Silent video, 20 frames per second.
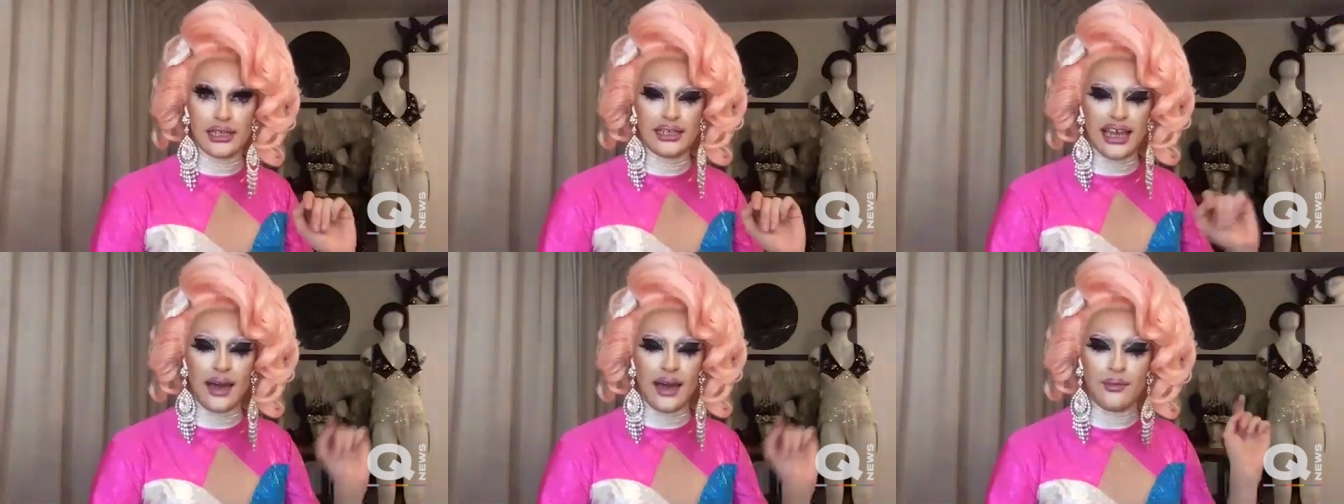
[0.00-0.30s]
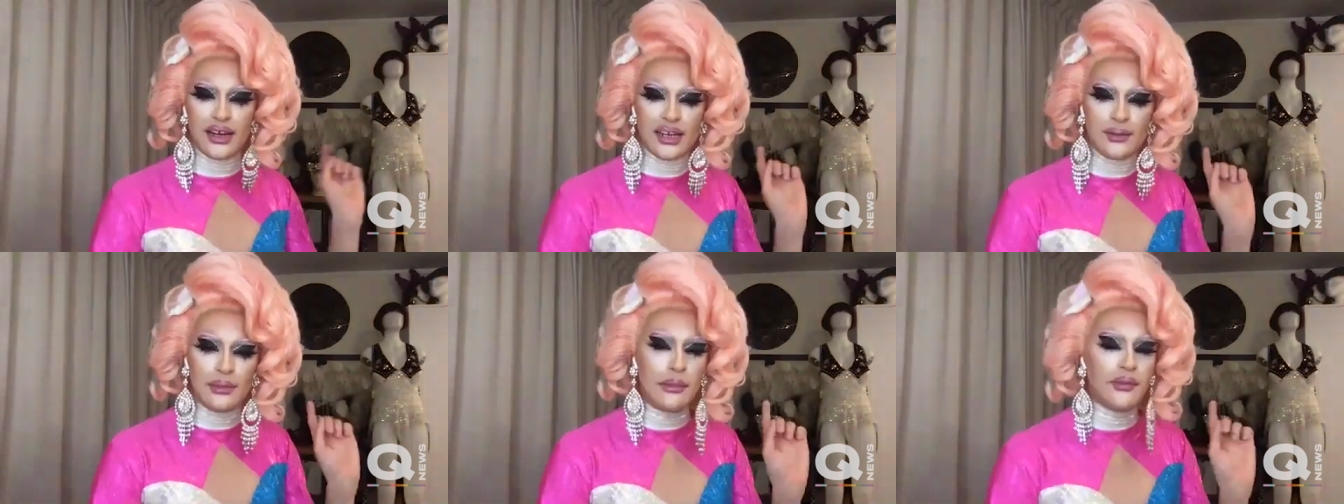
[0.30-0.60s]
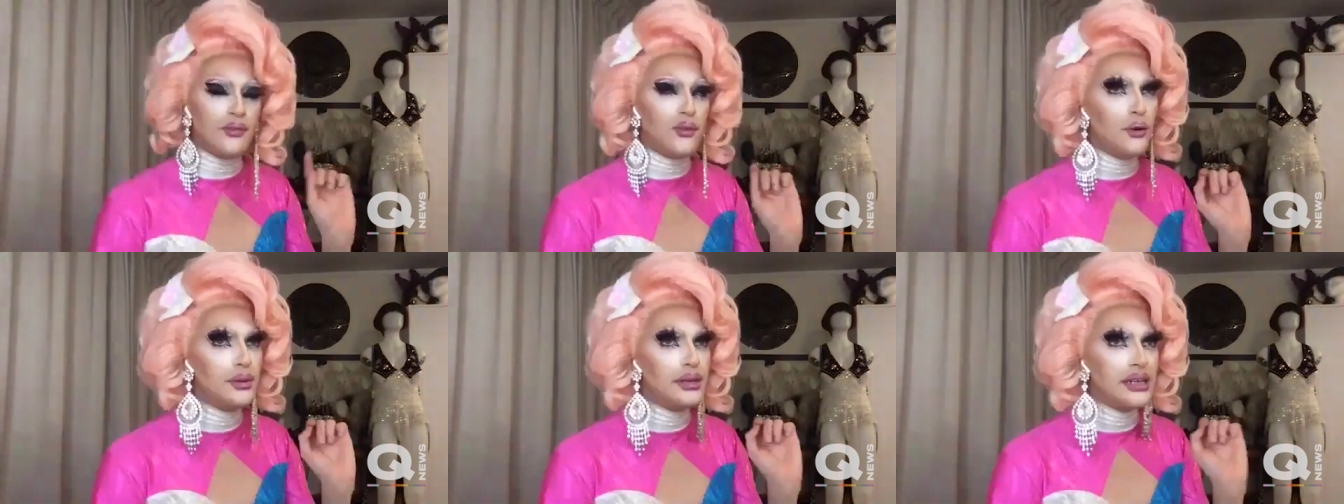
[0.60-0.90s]
and we're going to be
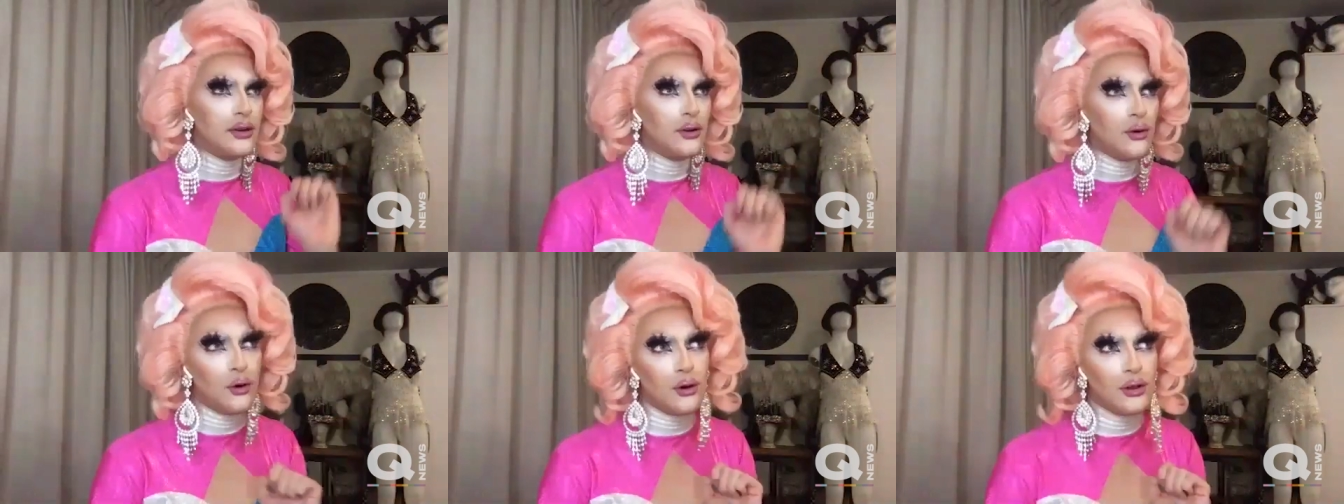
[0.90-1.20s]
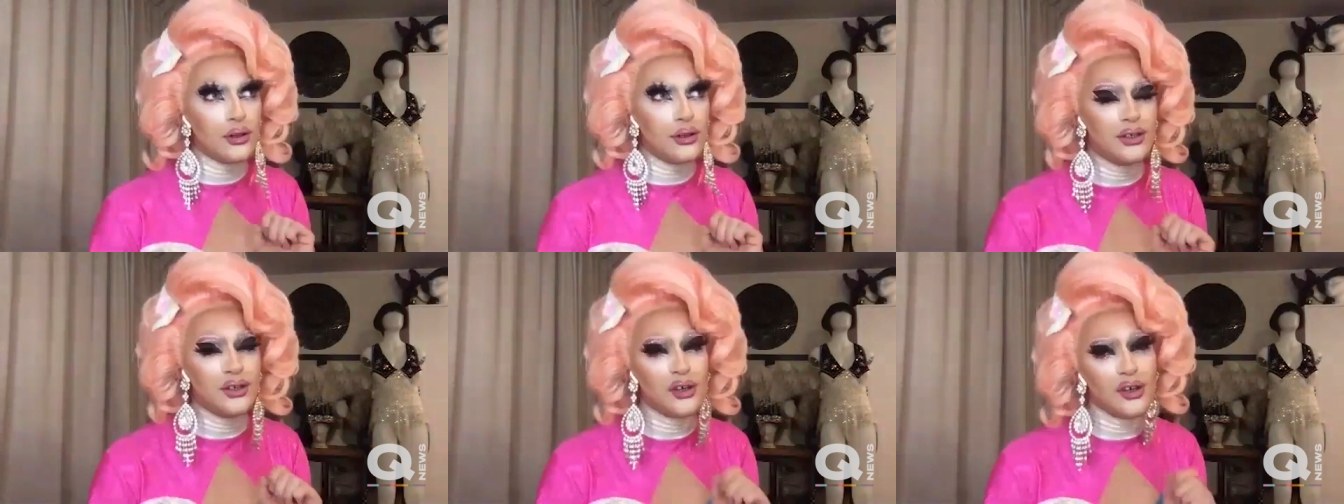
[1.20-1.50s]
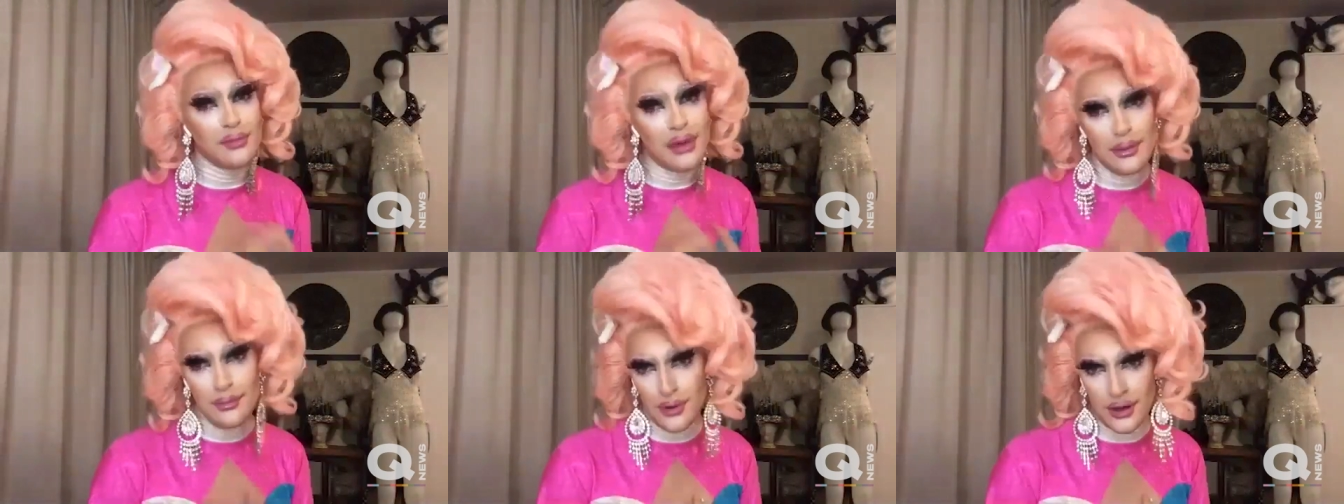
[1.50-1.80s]
performing in Auckland on
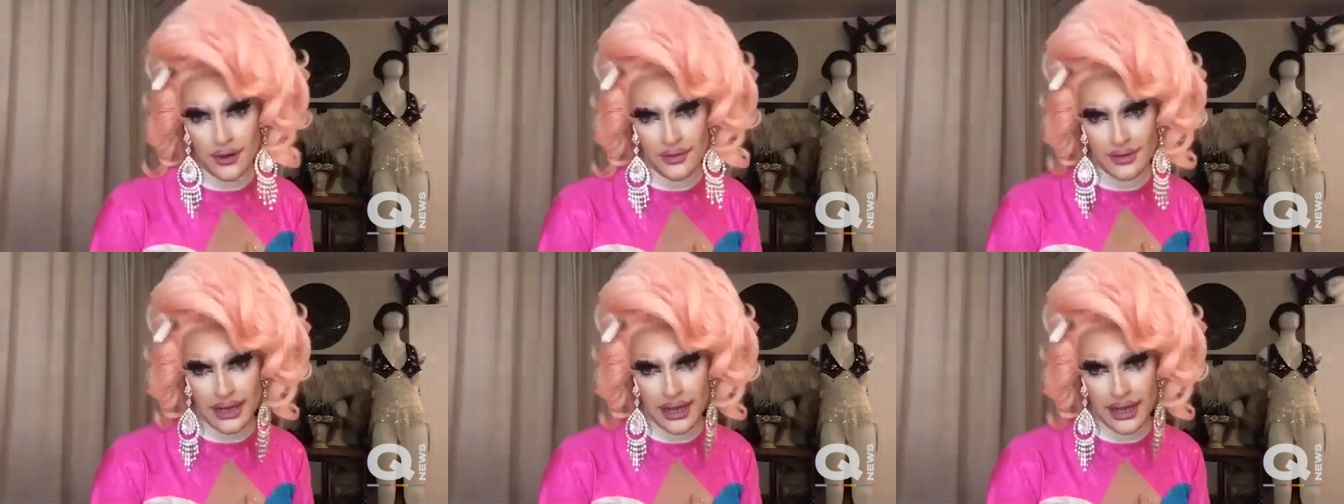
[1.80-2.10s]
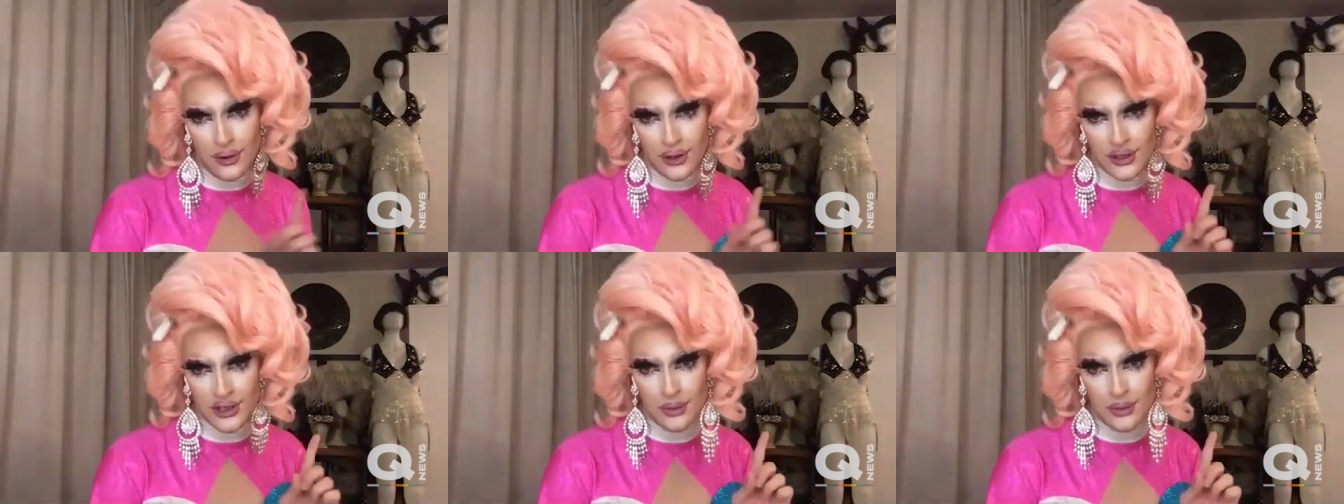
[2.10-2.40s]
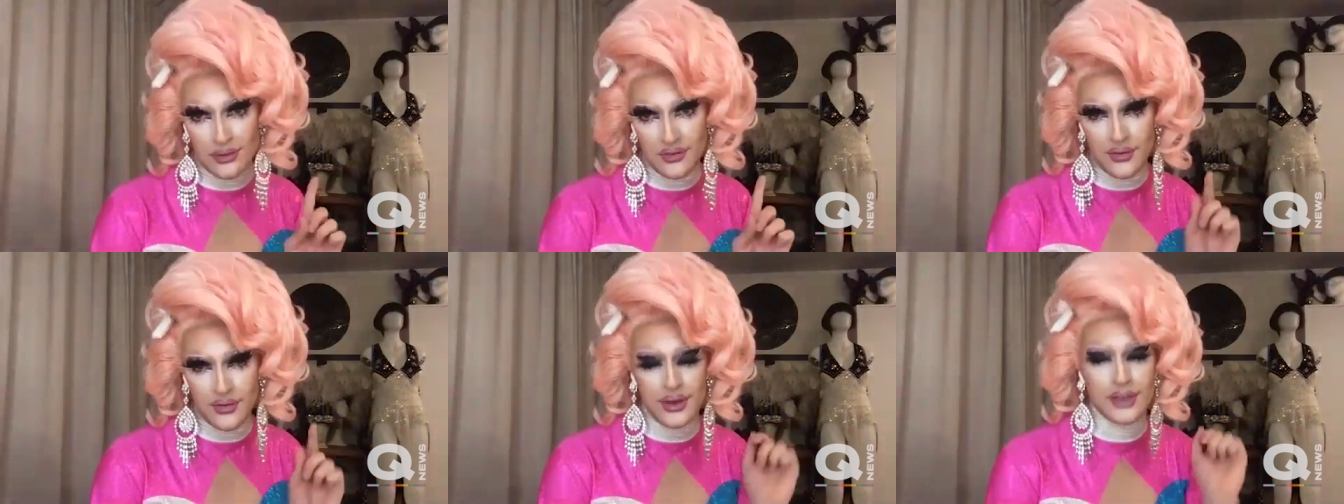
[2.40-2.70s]
my birthday,
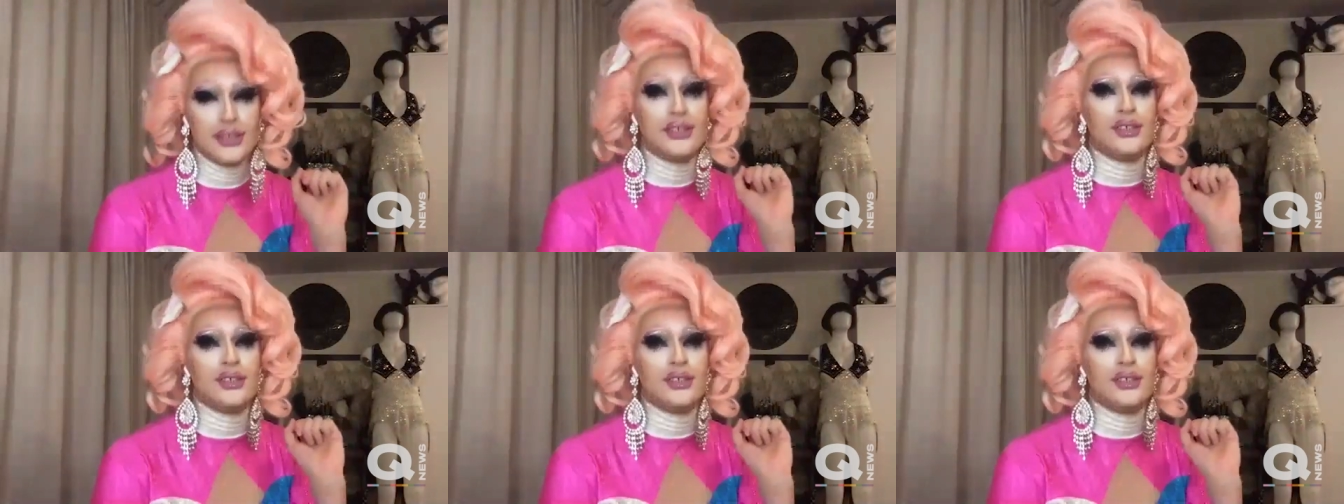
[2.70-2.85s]
October 1st.